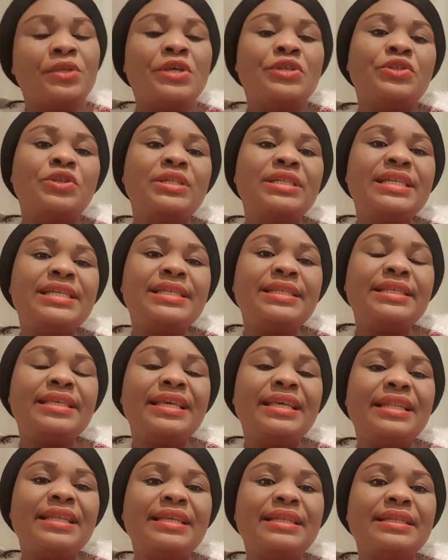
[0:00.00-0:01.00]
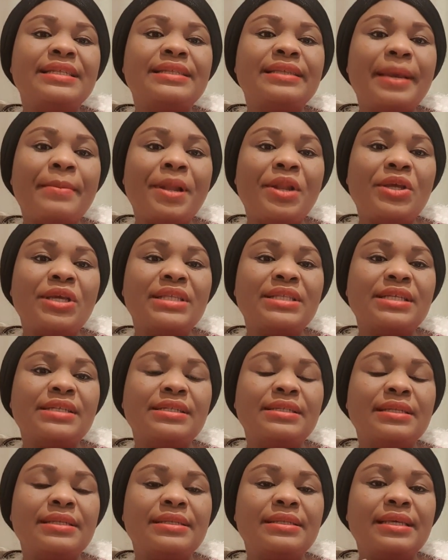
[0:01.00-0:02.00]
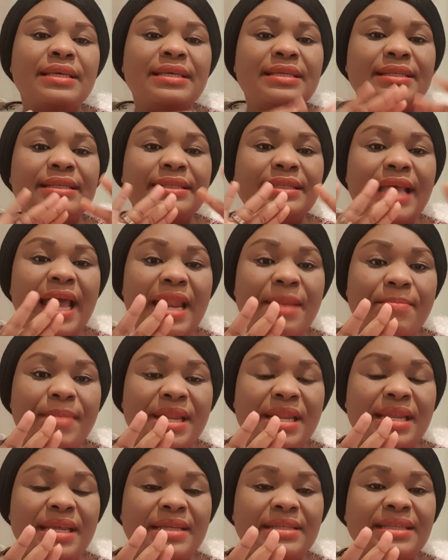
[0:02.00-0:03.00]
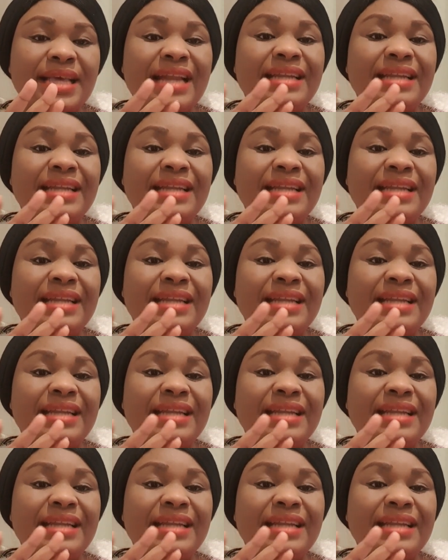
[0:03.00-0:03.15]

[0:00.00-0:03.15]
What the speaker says: So this skill, the time allocated to this skill is 10 minutes,